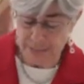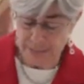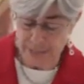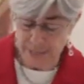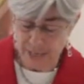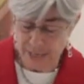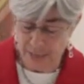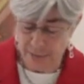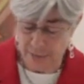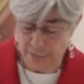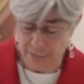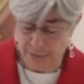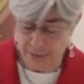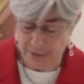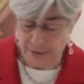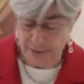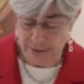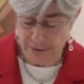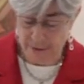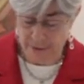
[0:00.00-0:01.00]

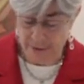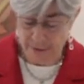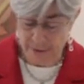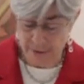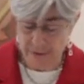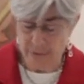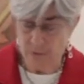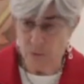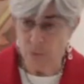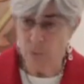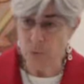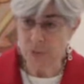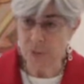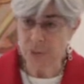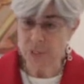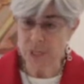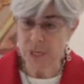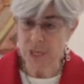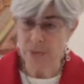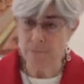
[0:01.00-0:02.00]
celebrate the
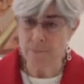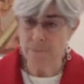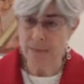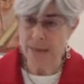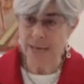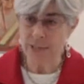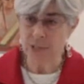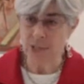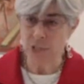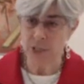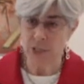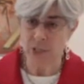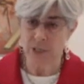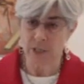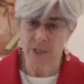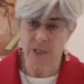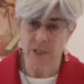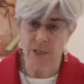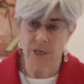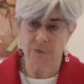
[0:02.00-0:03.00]
risky magic
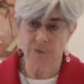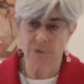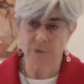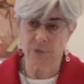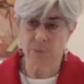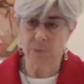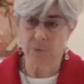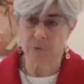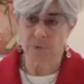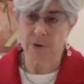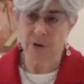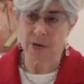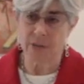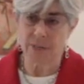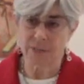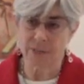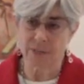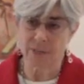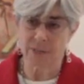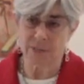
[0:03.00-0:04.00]
of
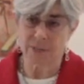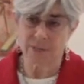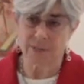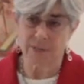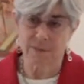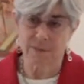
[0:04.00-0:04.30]
surprise.